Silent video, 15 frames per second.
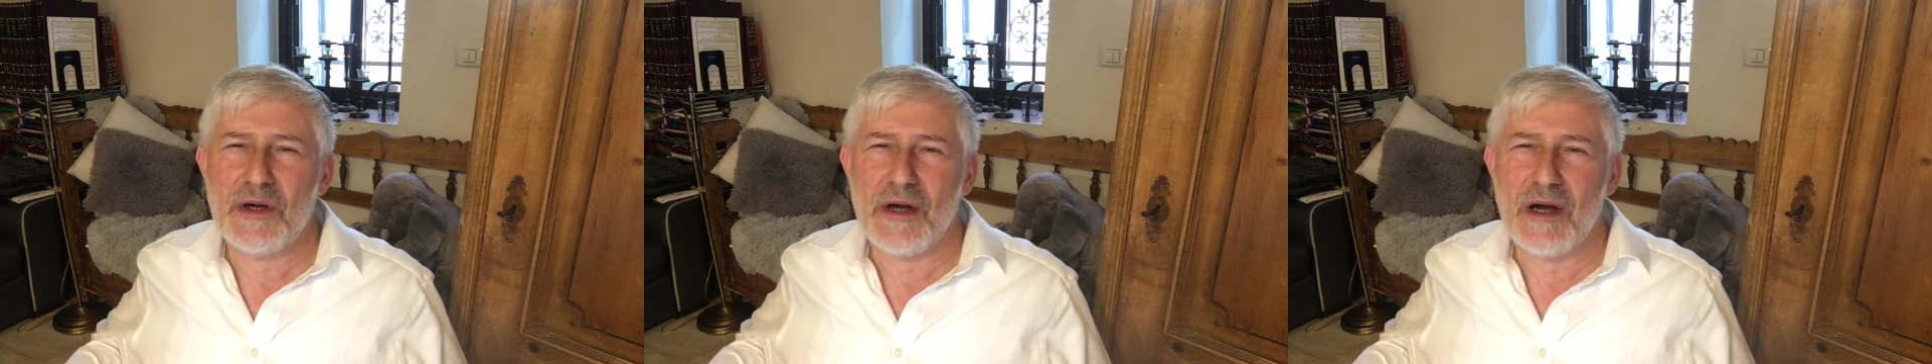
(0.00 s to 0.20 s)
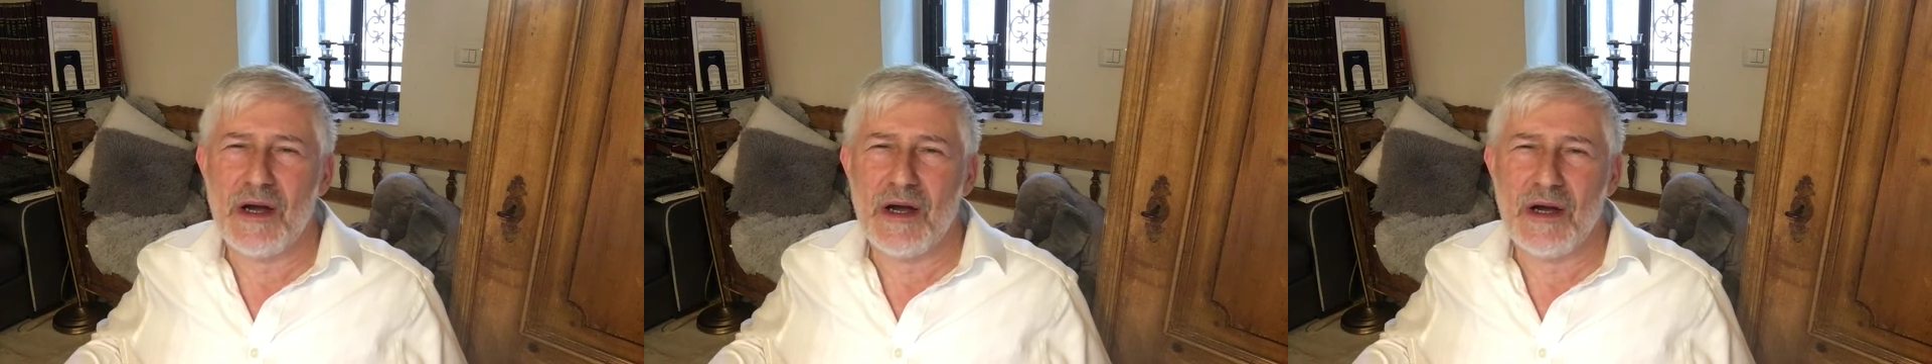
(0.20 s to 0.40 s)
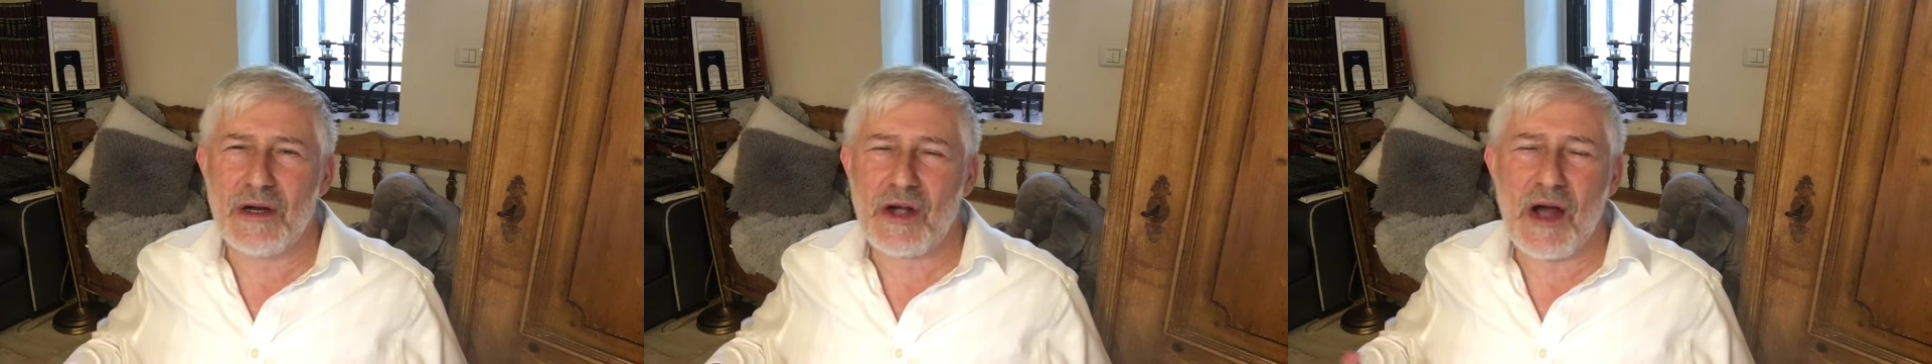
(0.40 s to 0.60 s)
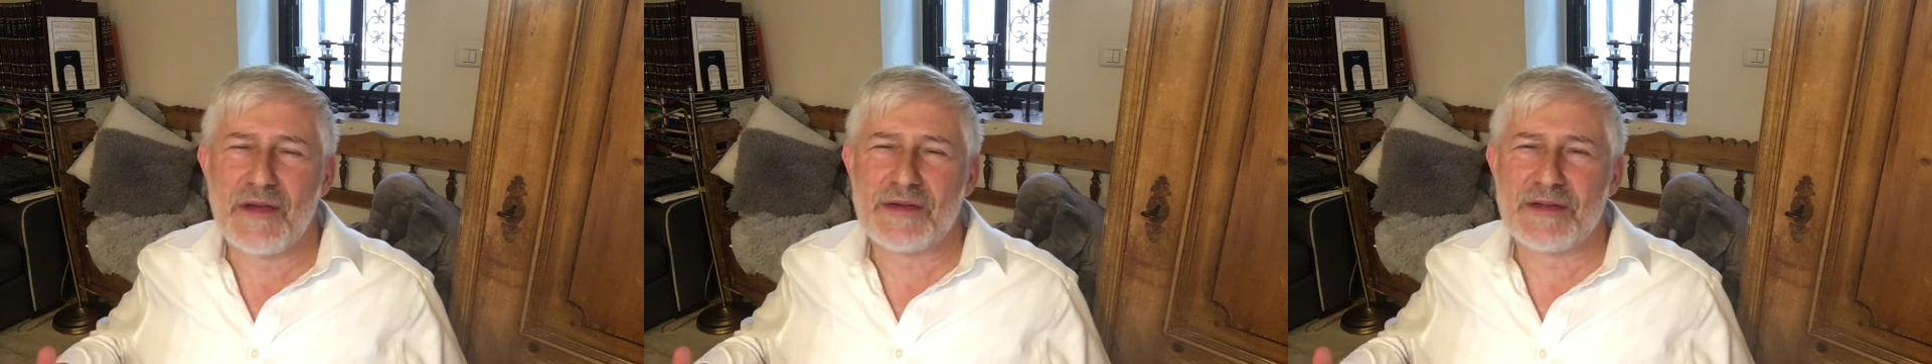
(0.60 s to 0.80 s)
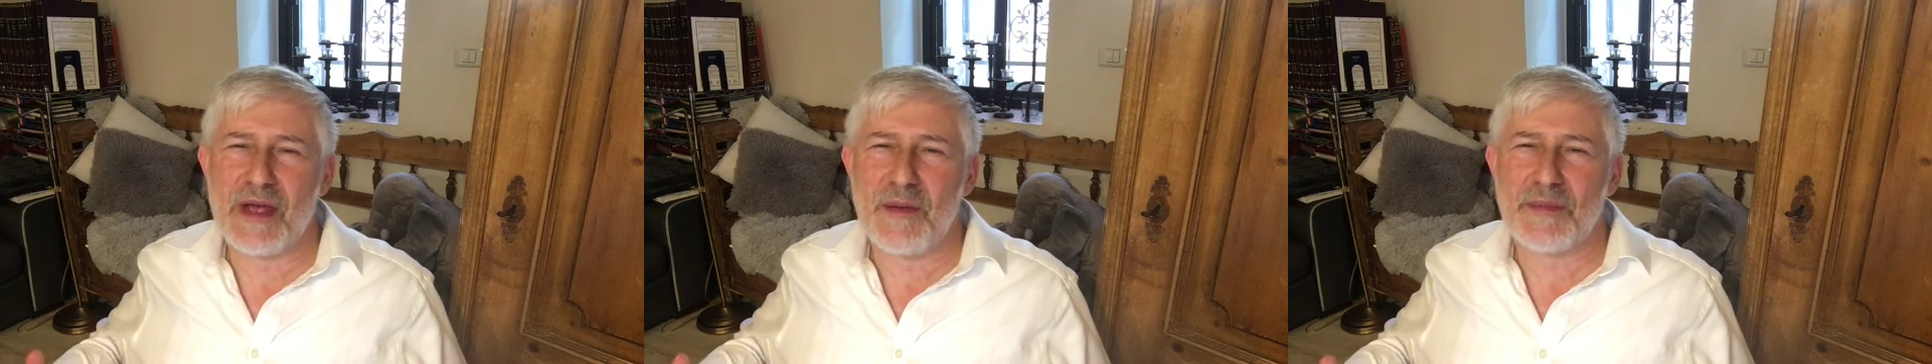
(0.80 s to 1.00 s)
uh,
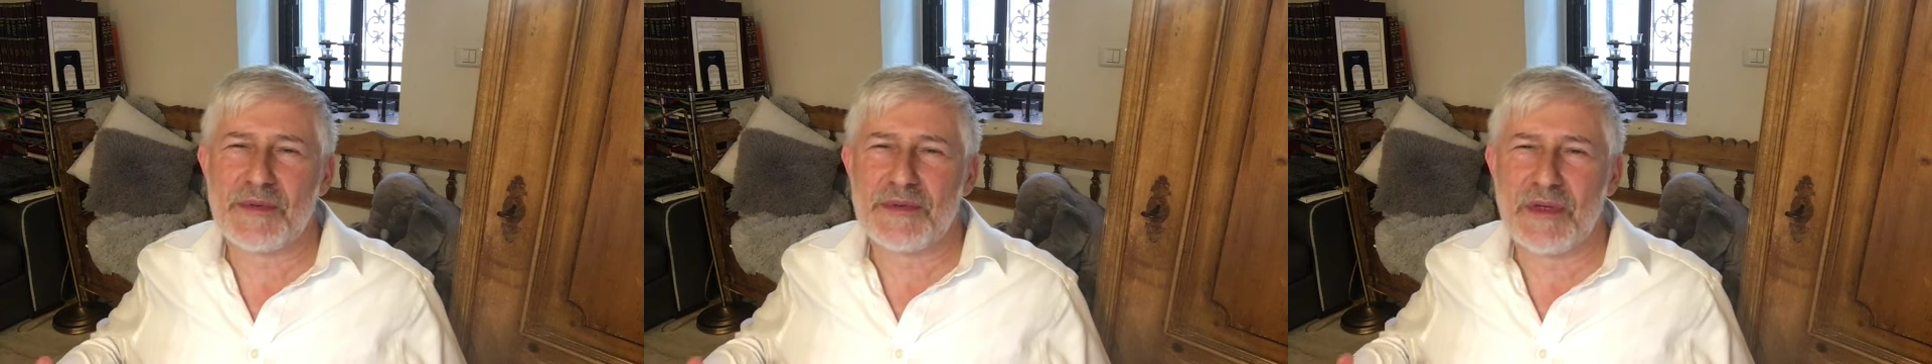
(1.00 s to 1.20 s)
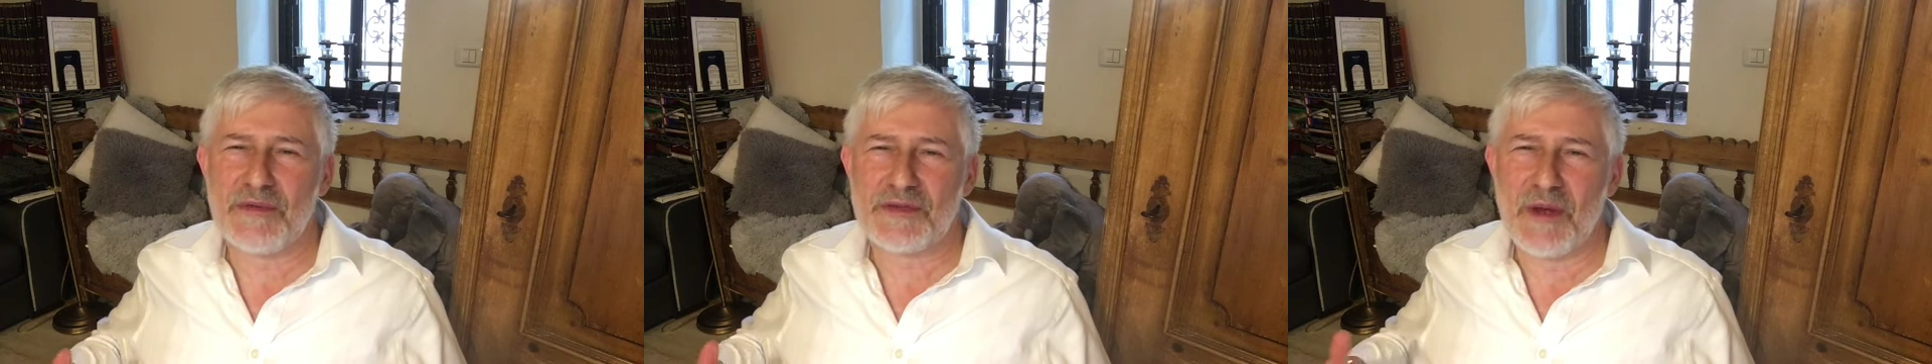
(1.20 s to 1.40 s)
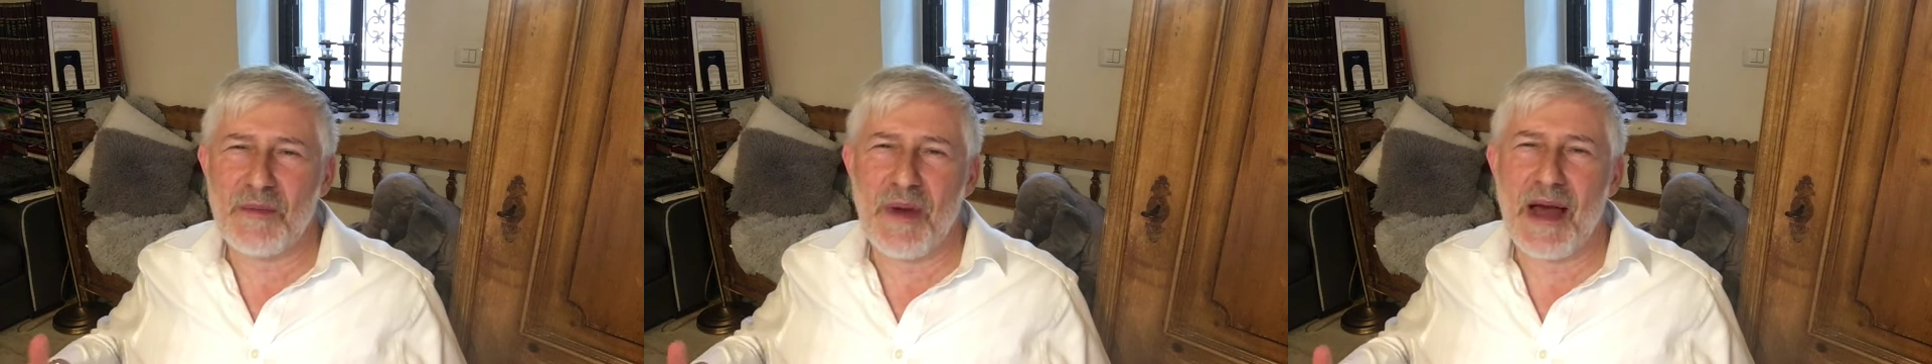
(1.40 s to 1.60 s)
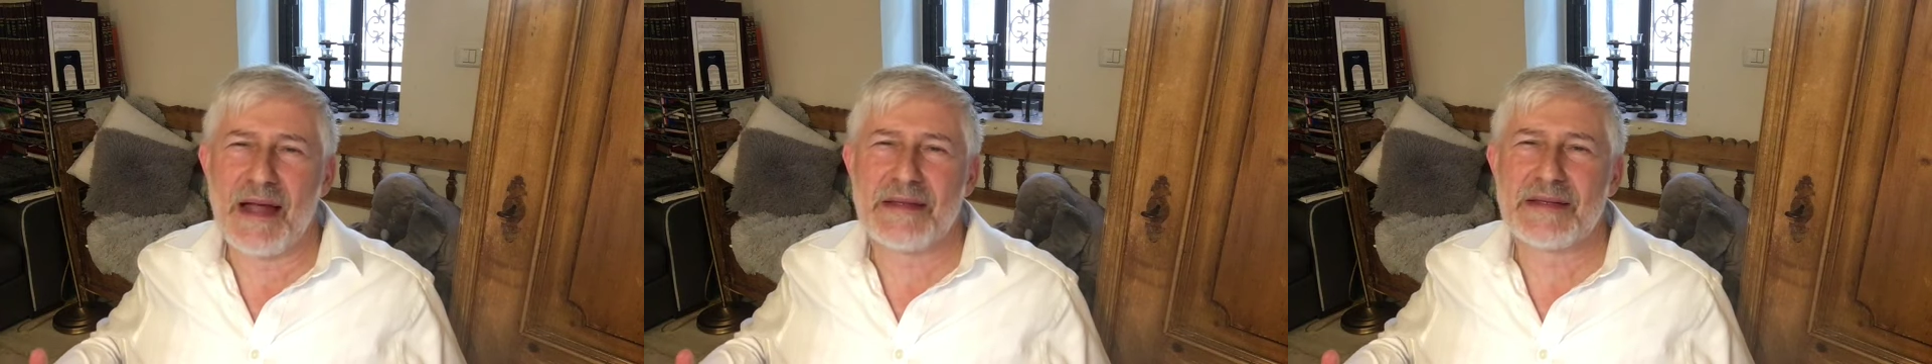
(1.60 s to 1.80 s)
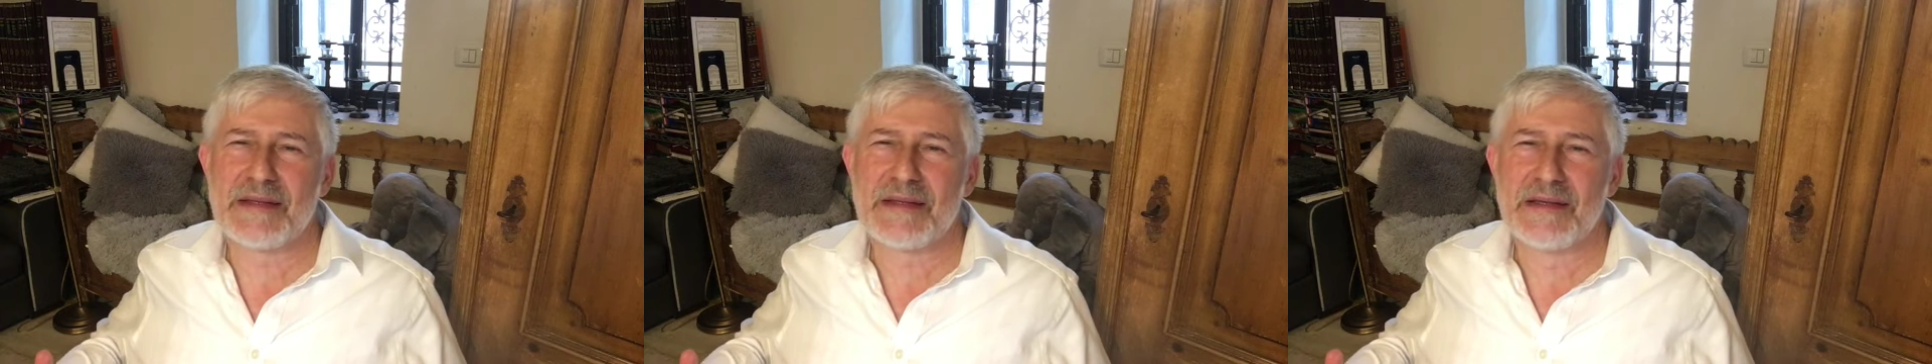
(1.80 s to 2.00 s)
concepts of
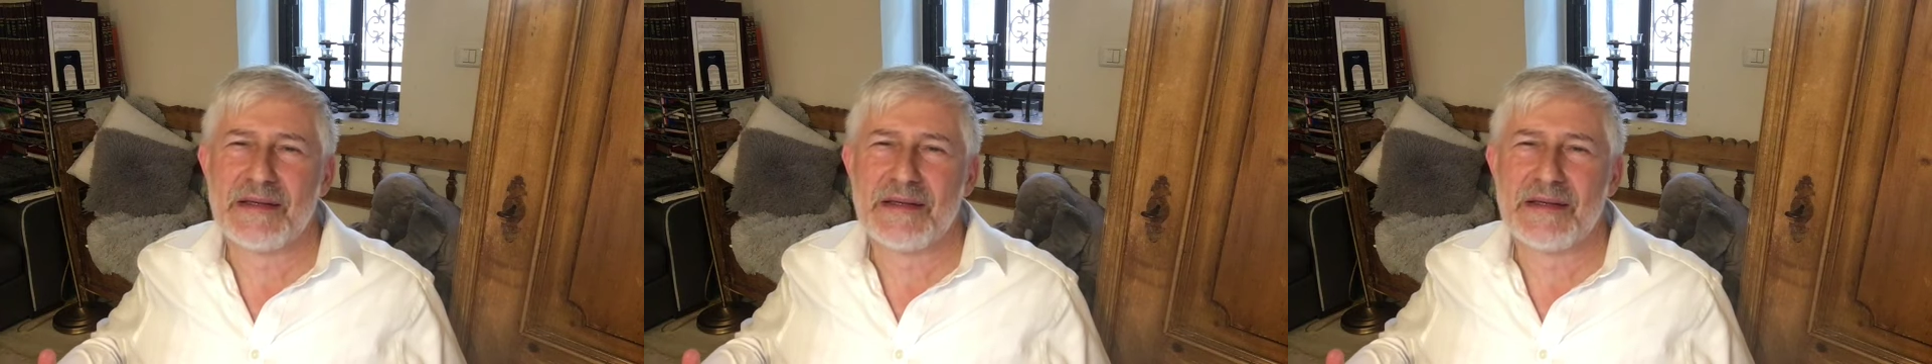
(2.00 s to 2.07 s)
Shabbat